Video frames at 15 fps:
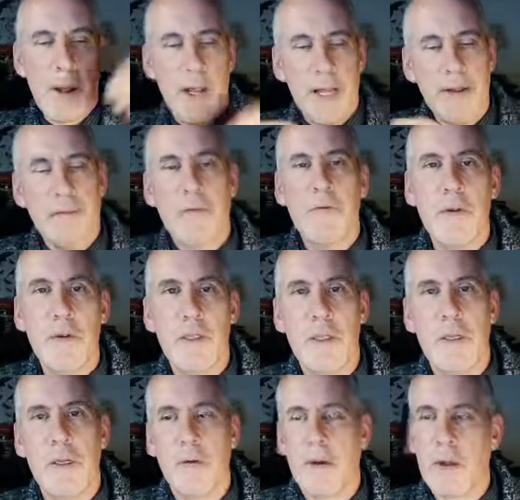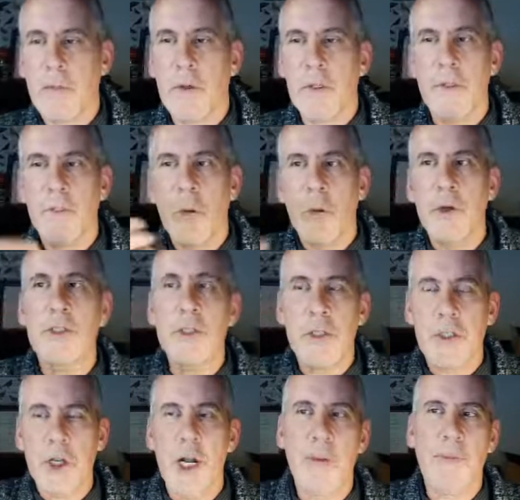leave the roots in the ground. Because the more you
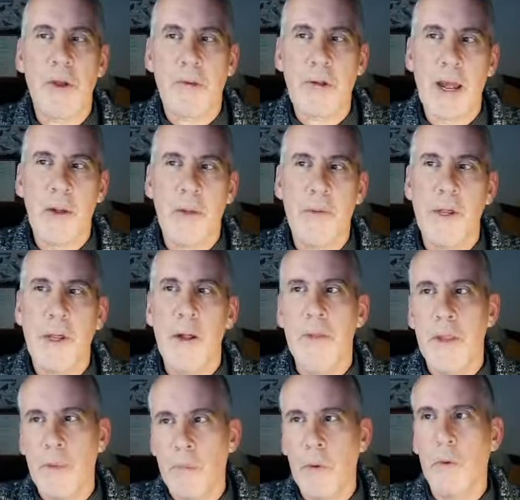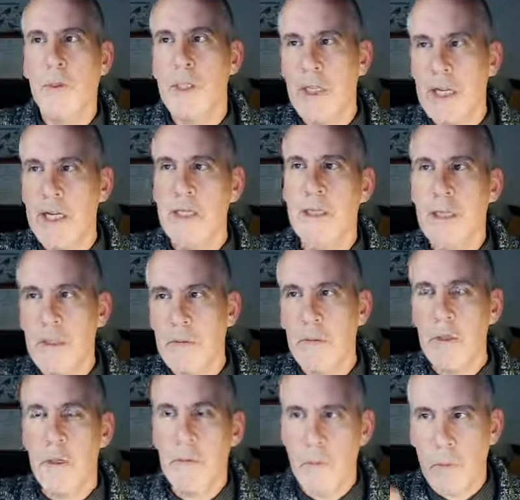disturb the ground, the more seeds,
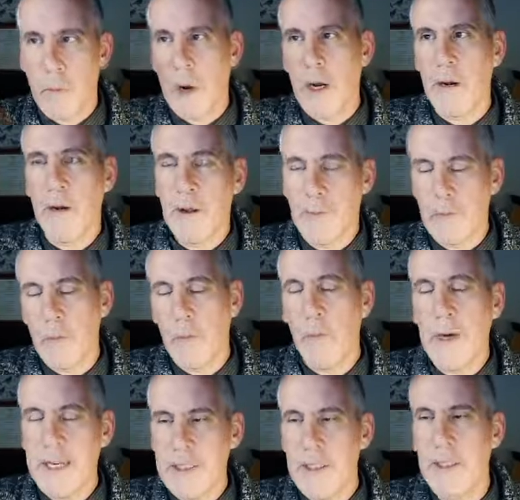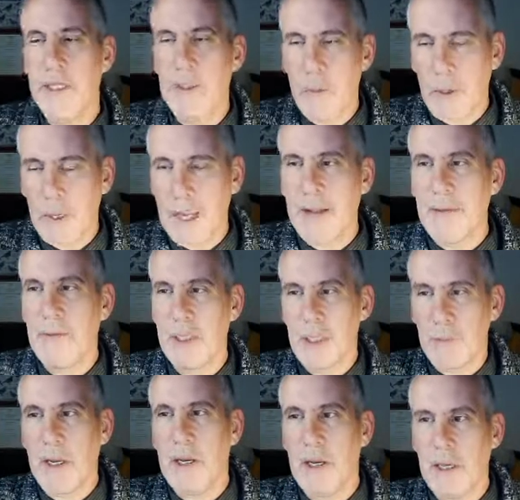the uh, weed seeds will get
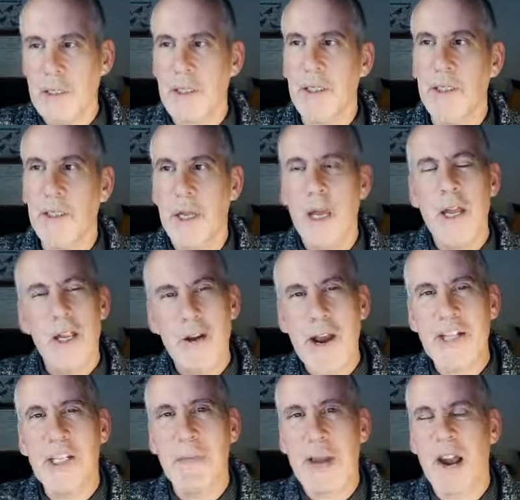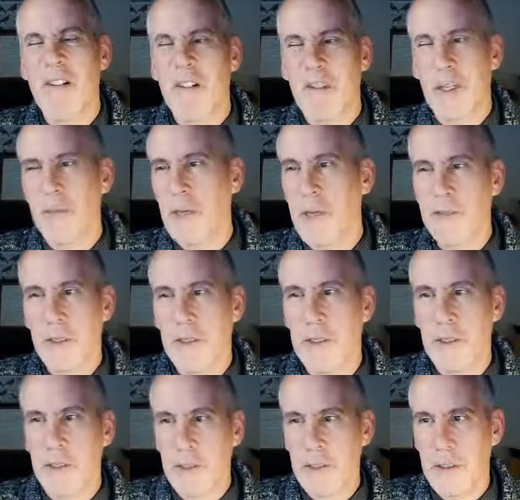dispersed, and you're actually better off sometimes just
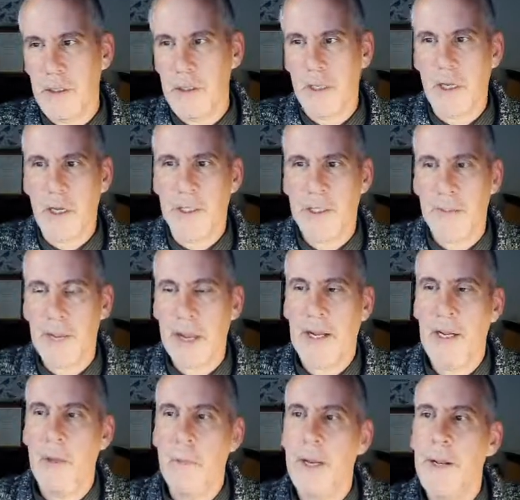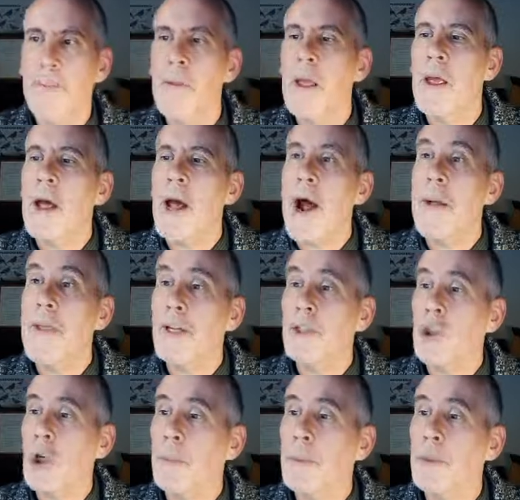to just to cut it back a little bit. And then a
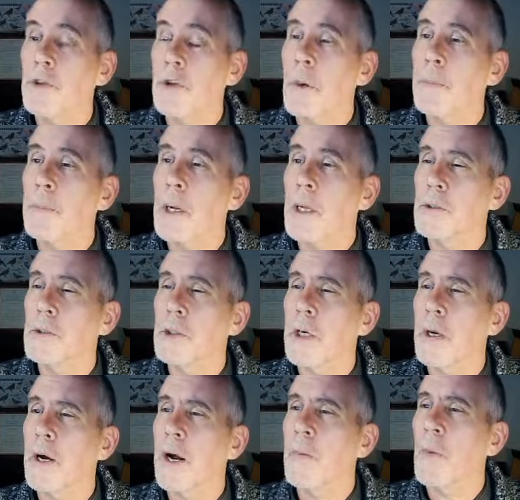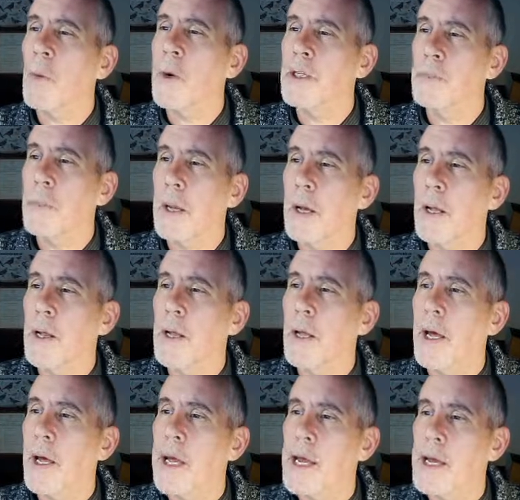chop and drop mulch. So I always plant
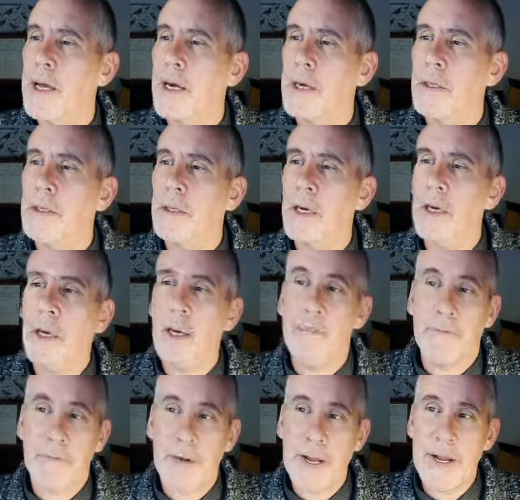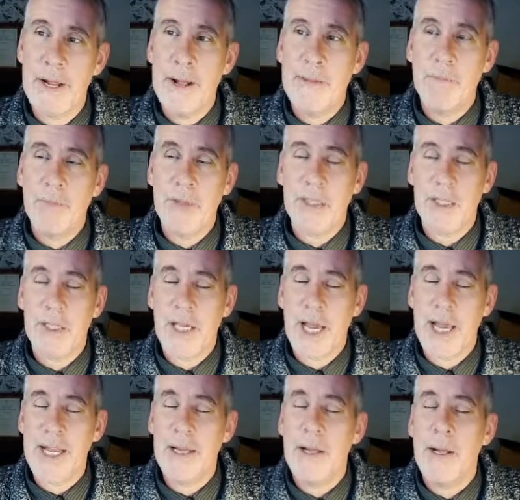a, uh, a comfrey. This is
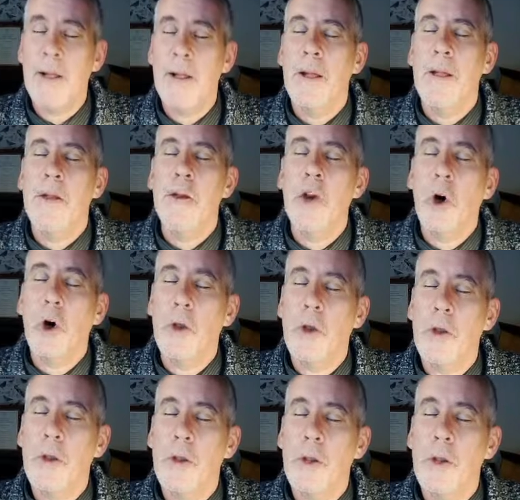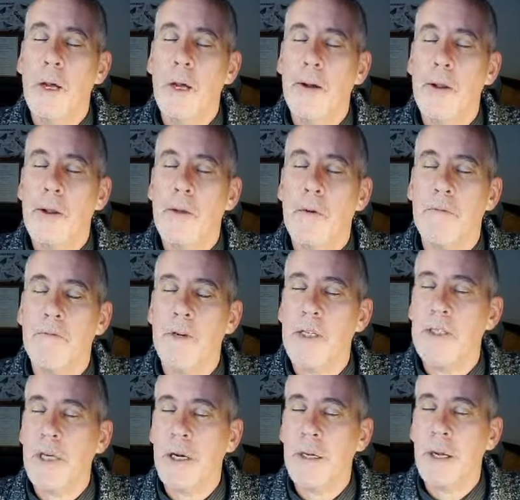a non uh,
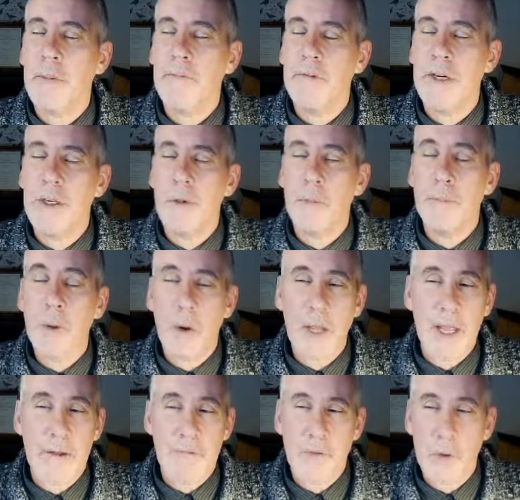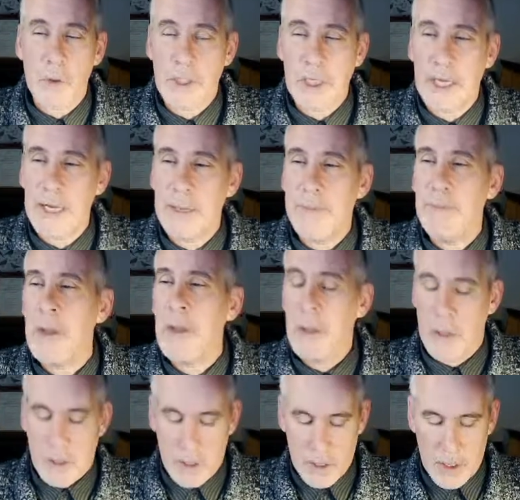non-fertile country called Bocking 14
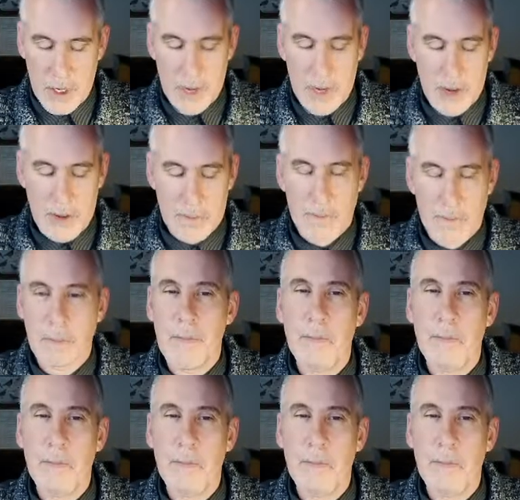um,